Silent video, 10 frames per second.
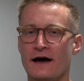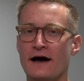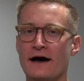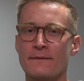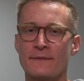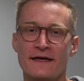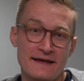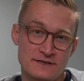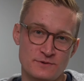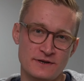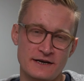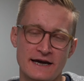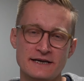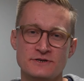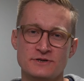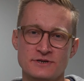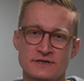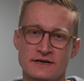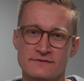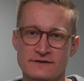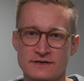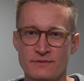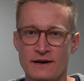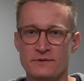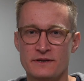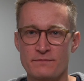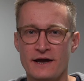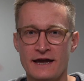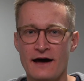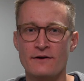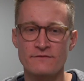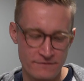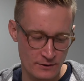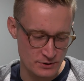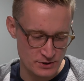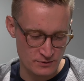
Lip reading: And that's really nice just to be able to pick out photos